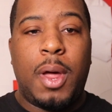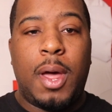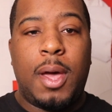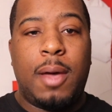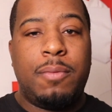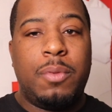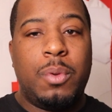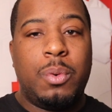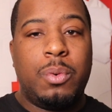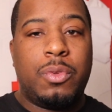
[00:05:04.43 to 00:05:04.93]

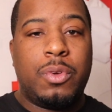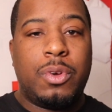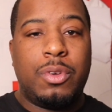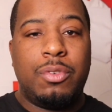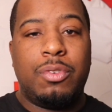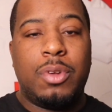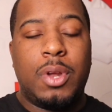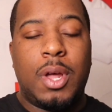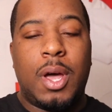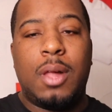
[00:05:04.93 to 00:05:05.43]
have those
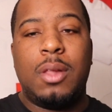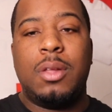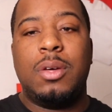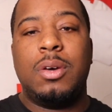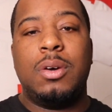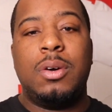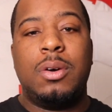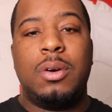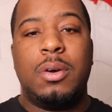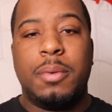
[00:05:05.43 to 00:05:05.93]
hundred
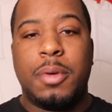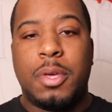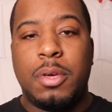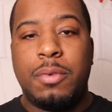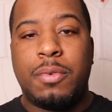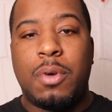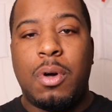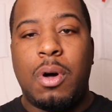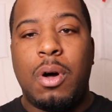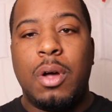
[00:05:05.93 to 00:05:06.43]
dollar um,
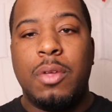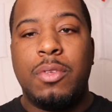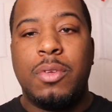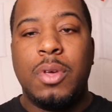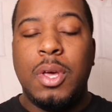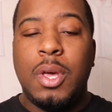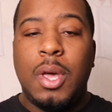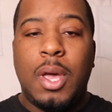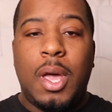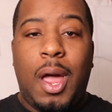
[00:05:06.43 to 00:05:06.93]
gift cards
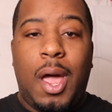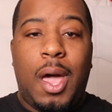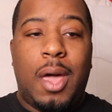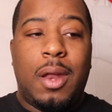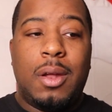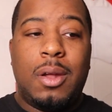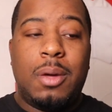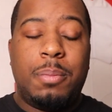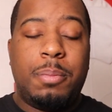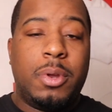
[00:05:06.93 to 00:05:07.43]

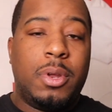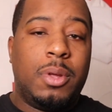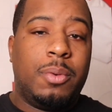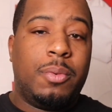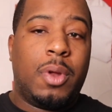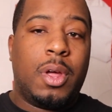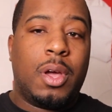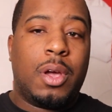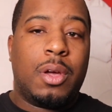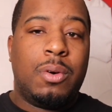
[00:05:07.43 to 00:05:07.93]
added up, and then
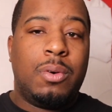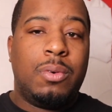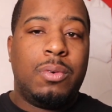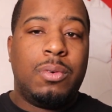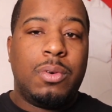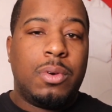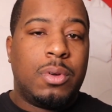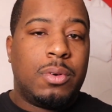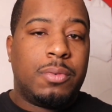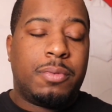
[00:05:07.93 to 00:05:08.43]
when I go
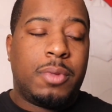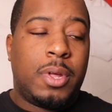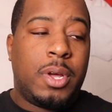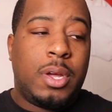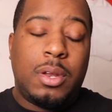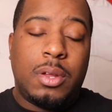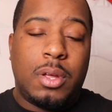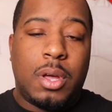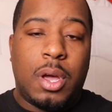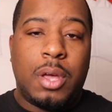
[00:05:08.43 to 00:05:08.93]
on a
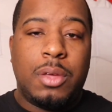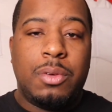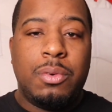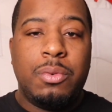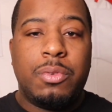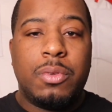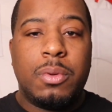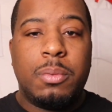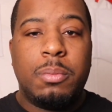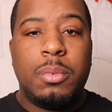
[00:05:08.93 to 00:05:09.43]
flight, I
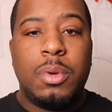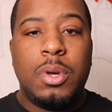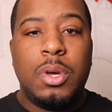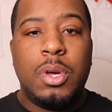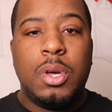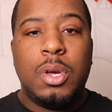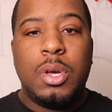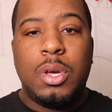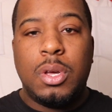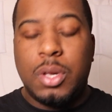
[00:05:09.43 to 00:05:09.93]
use them.
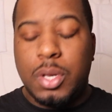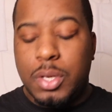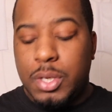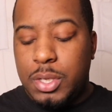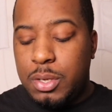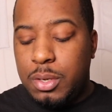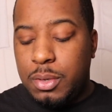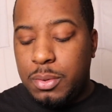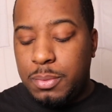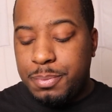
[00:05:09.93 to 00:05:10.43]

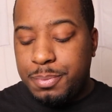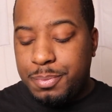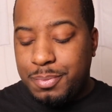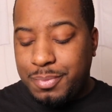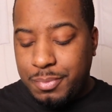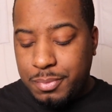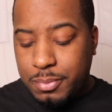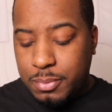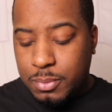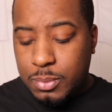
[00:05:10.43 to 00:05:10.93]
So
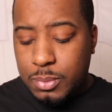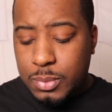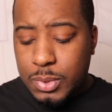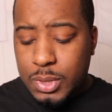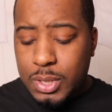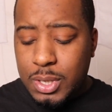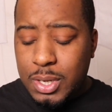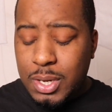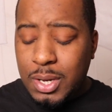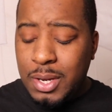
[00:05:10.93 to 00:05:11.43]

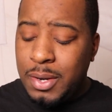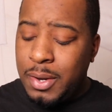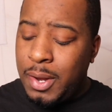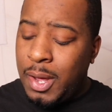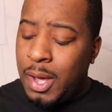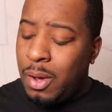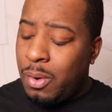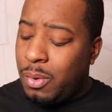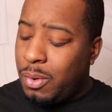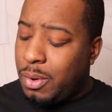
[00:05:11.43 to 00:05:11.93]

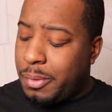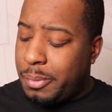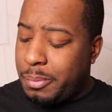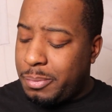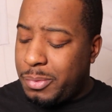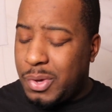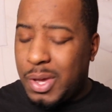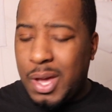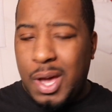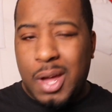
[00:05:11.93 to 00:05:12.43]
now um,
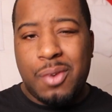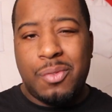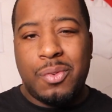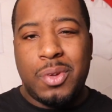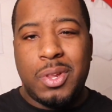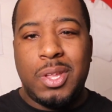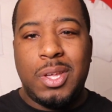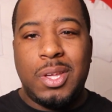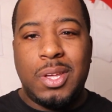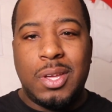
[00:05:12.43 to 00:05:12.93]
you kind of
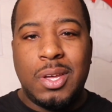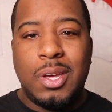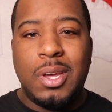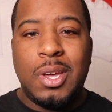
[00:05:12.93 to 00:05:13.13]
really